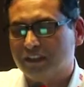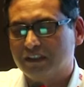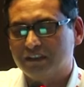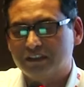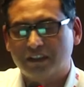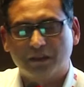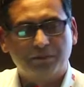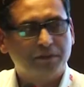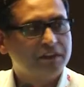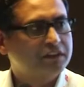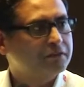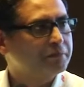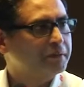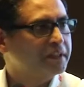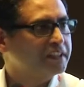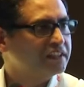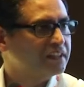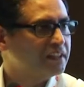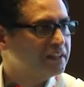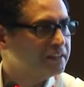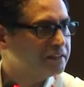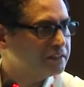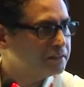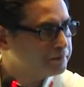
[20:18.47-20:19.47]
some
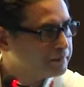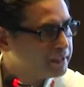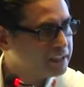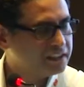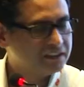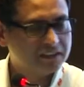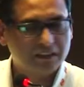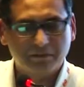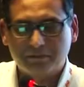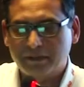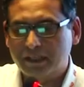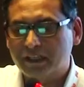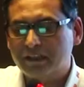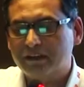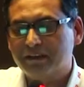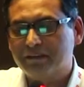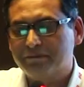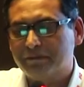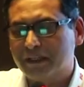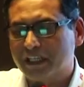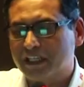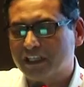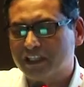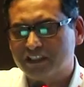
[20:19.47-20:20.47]
special expensive
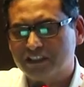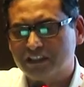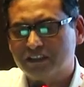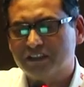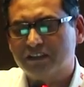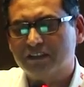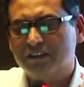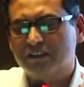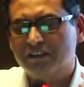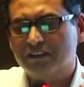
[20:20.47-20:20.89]
package